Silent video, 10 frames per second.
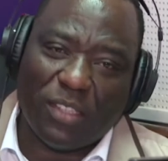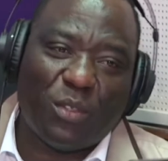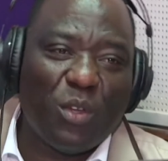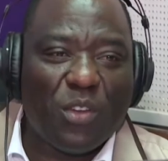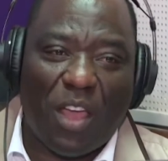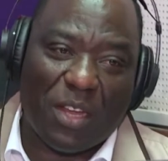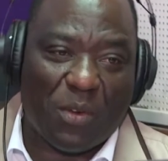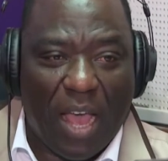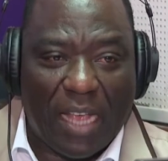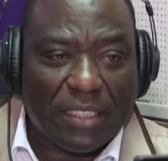soon going to
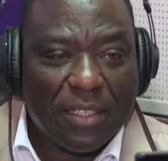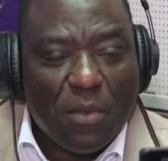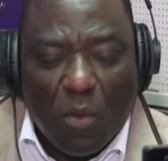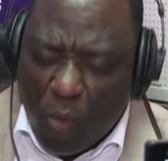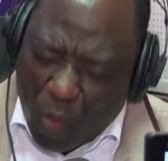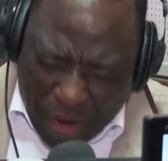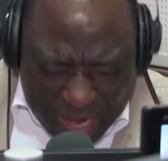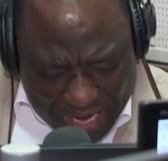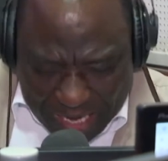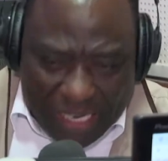ask,
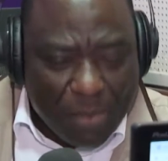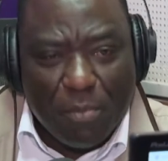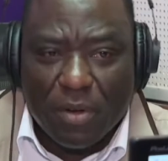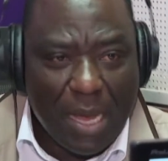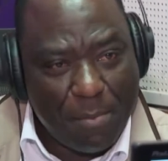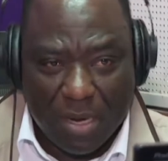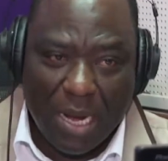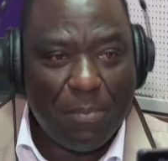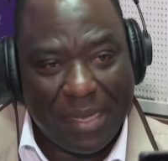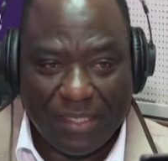when is a
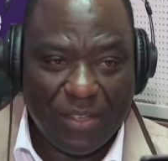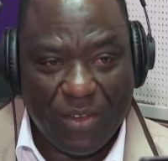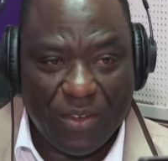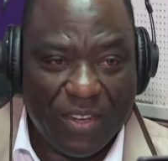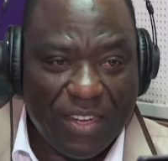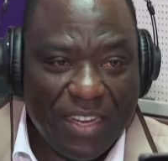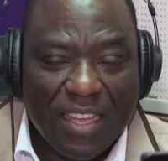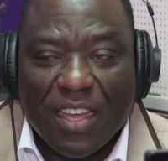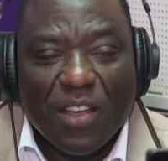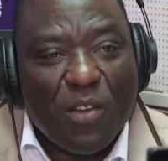boda person
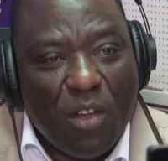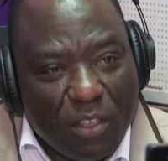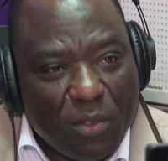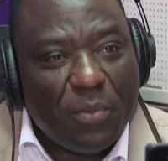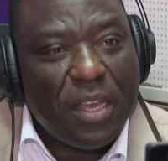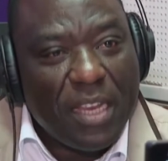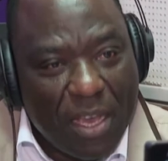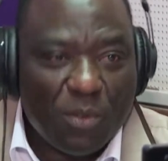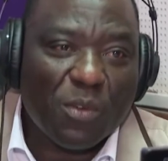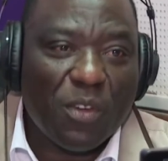going to be
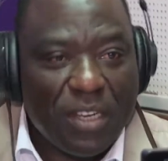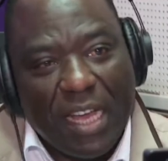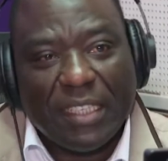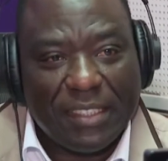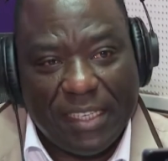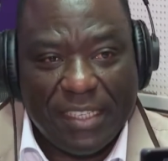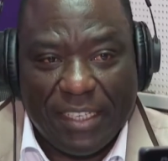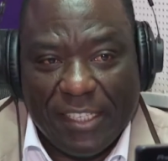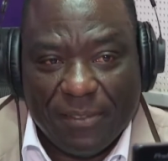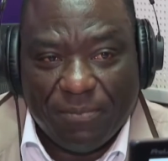allowed to conduct a
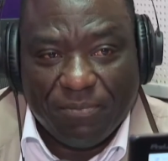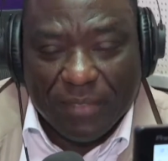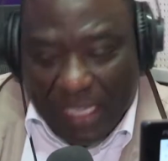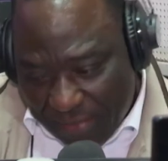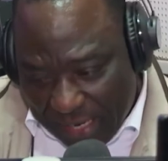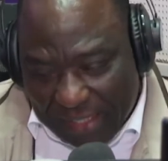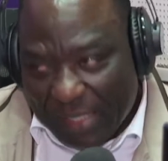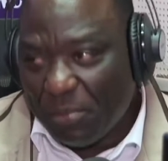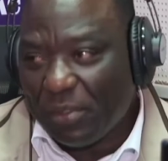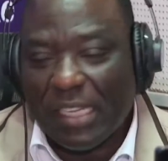surgery? Even
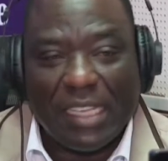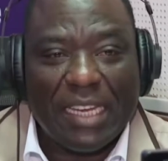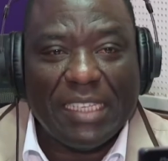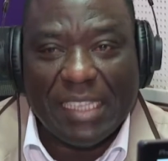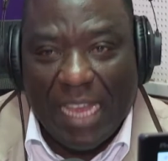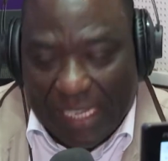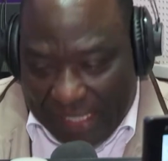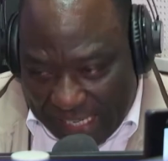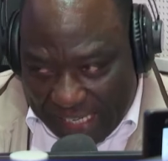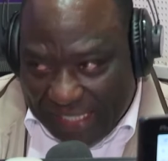simple surgeries like
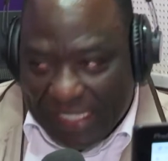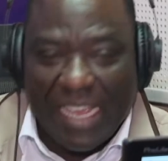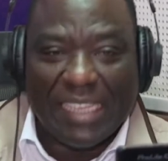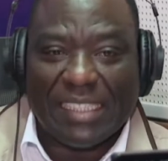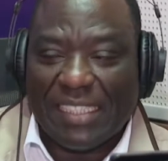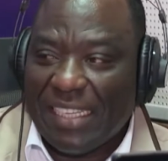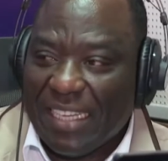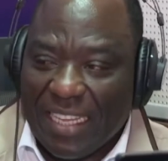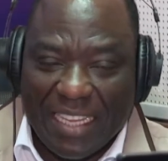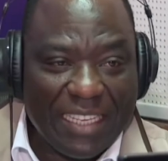CS,
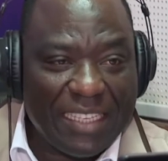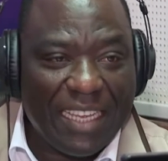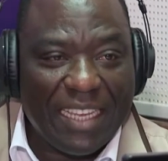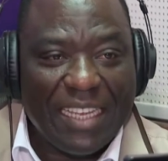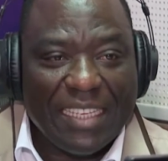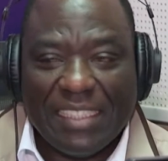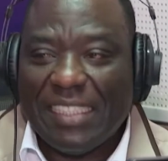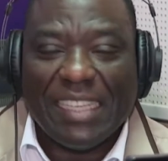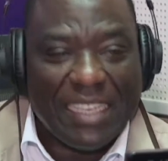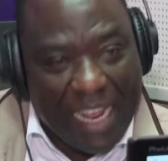
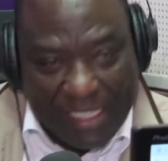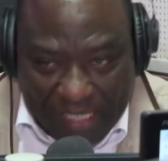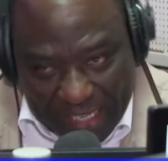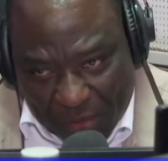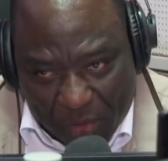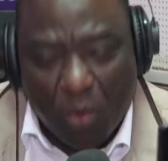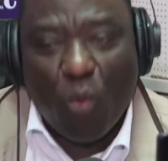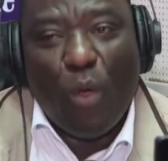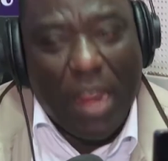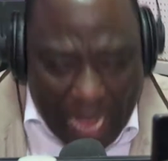cesarean section.
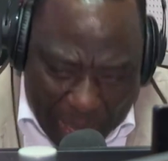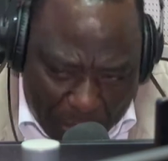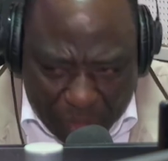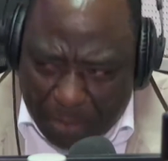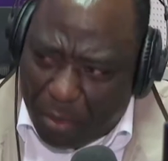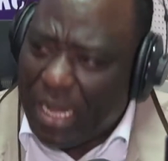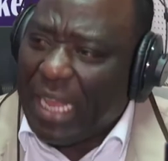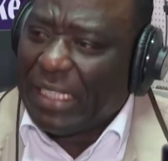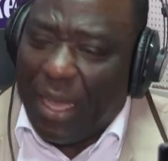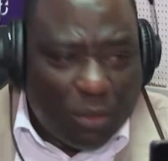When are
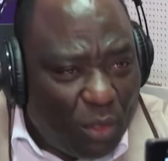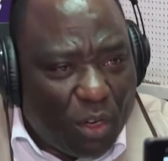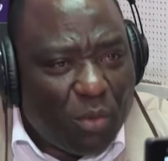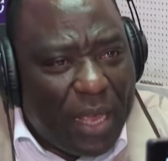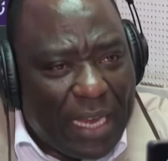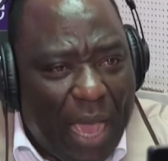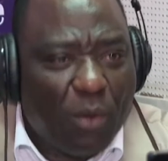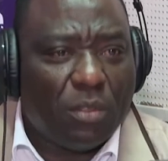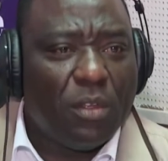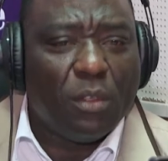bodas are also going to be
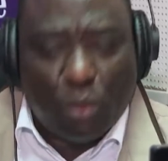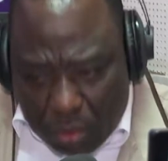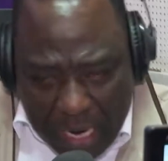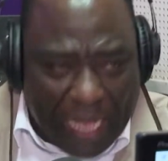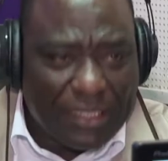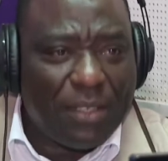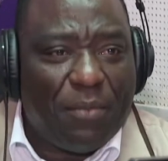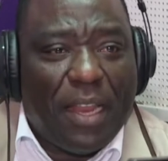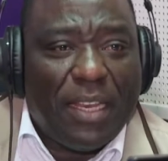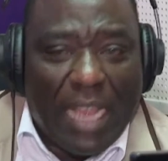allowed to nurse
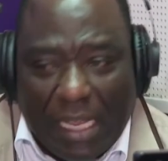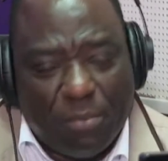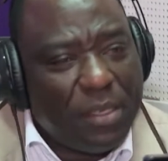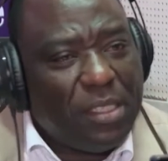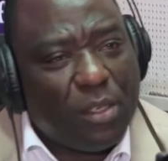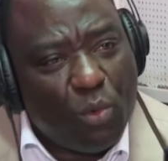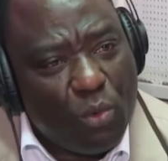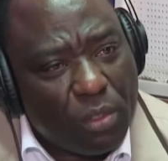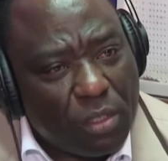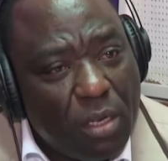even just basic
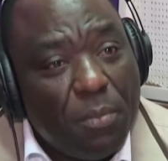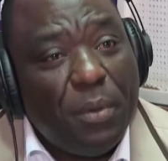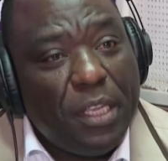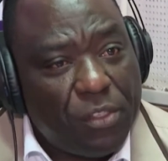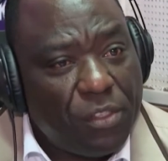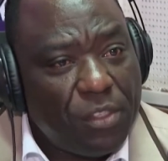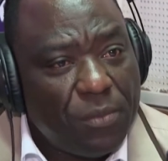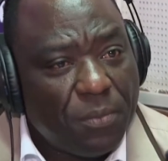wounds? Please,